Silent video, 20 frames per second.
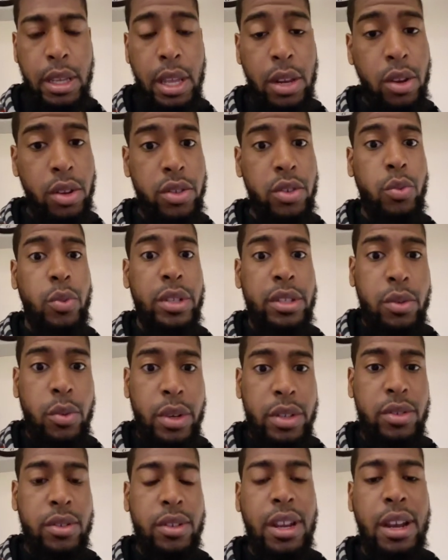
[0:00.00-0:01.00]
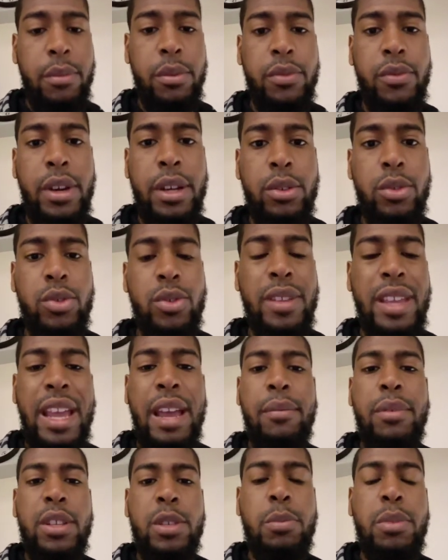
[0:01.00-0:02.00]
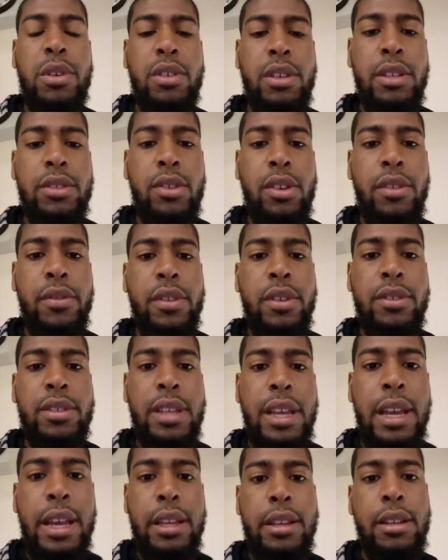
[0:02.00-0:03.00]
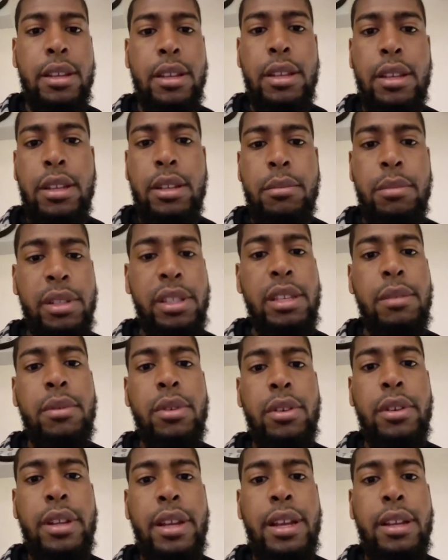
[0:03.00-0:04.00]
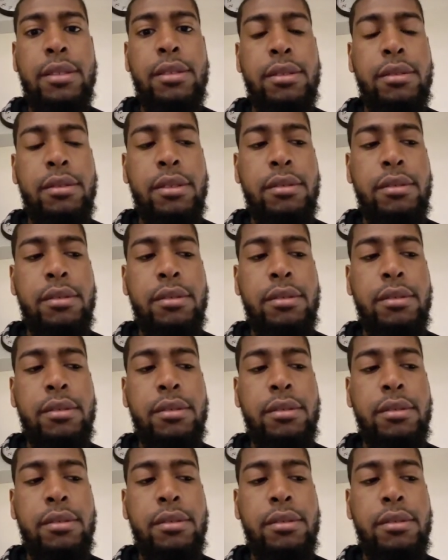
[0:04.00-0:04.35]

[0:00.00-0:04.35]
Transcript: and also went to the Western Conference Finals, so they have experience on their side believe it or not.